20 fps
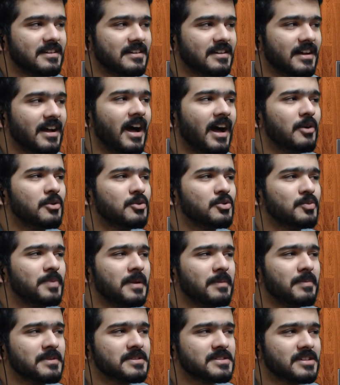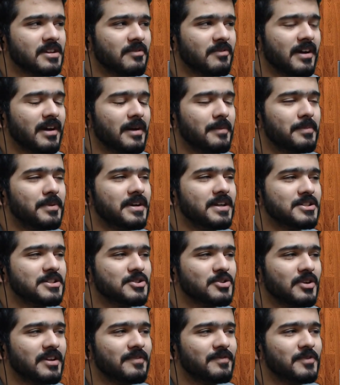How do people survive? I'm pretty
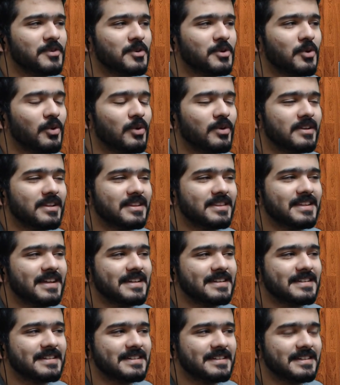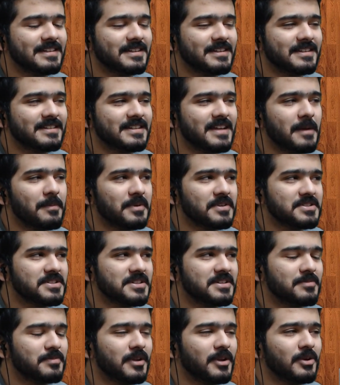sure if you go at that
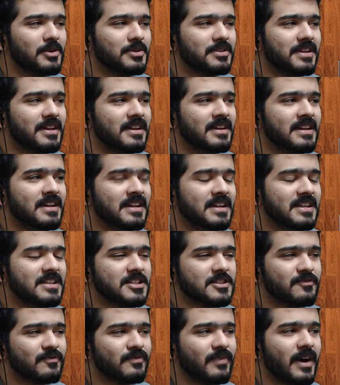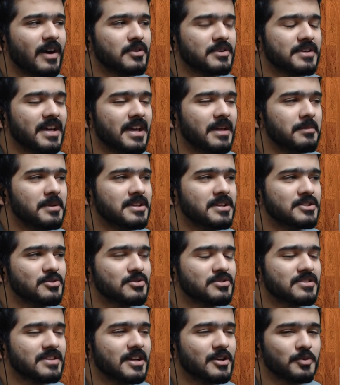temperature below there, in just 5 or 10 minutes you
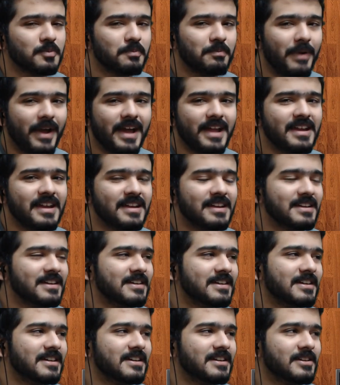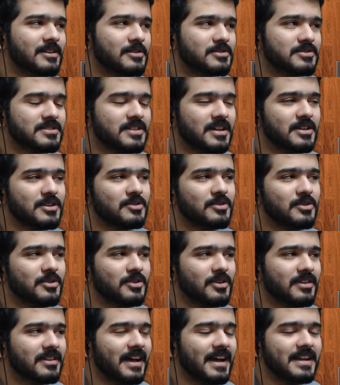start to panic. You start to, you
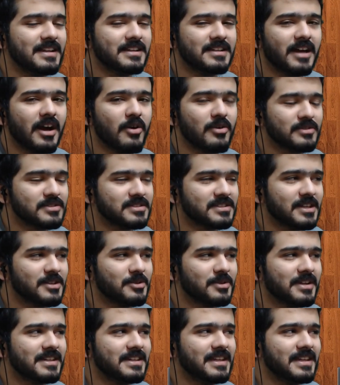know, lie down, start to get